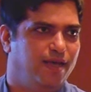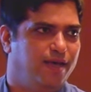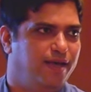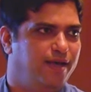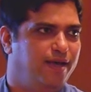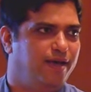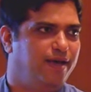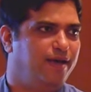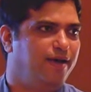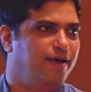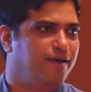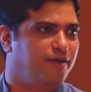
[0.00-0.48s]

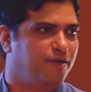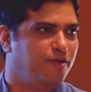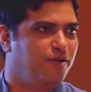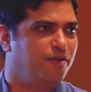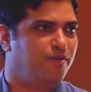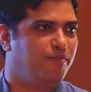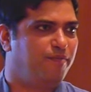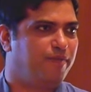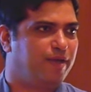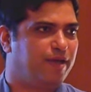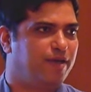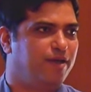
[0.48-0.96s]
uh, you
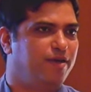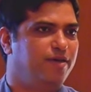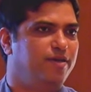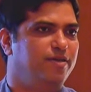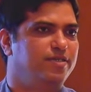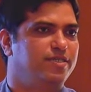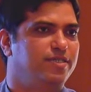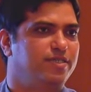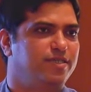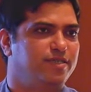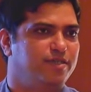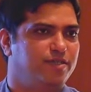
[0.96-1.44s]
know,
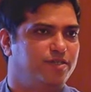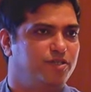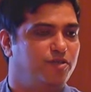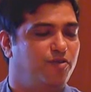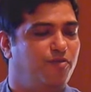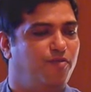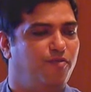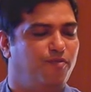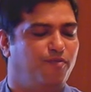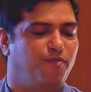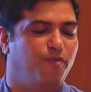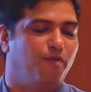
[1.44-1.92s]
because,
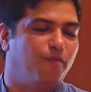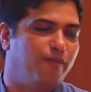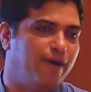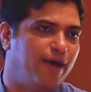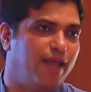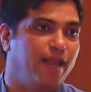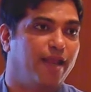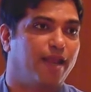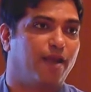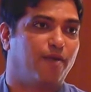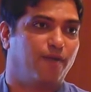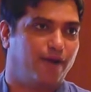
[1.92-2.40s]
so
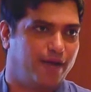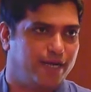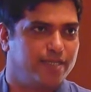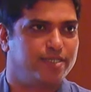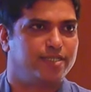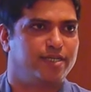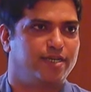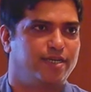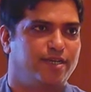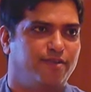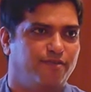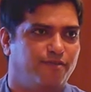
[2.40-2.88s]
mobile
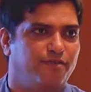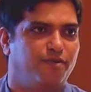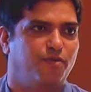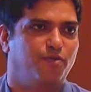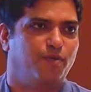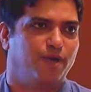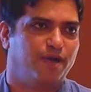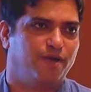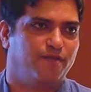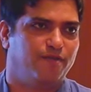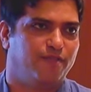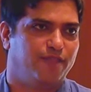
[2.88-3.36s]
requires a different
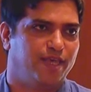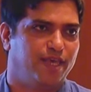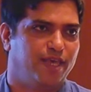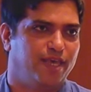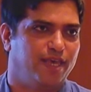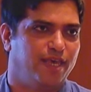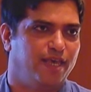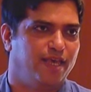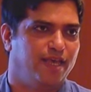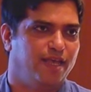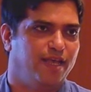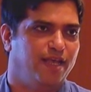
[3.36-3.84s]
way of
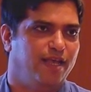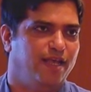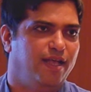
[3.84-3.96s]
thinking.